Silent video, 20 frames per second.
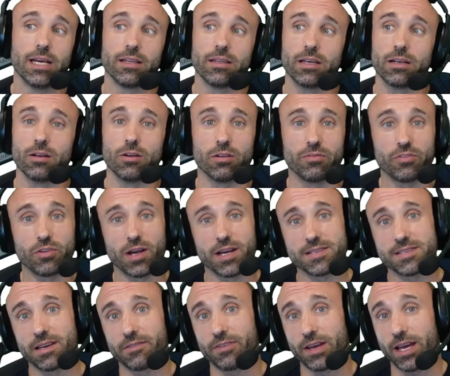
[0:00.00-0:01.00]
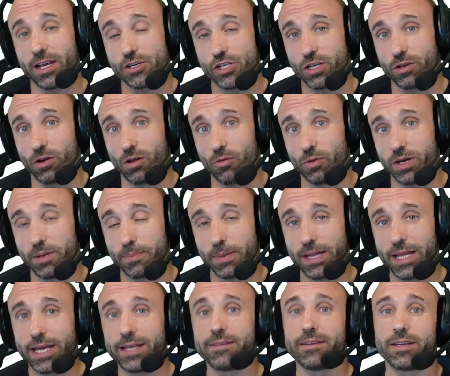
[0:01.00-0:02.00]
that a lot of you guys have actually already
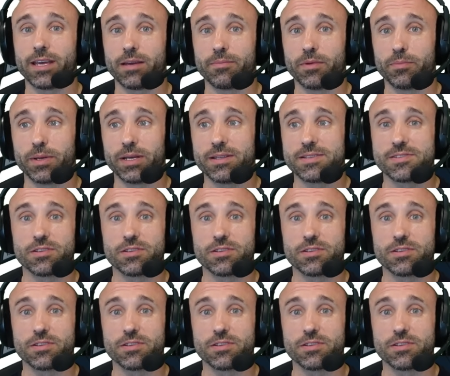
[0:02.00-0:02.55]
played the game a bit.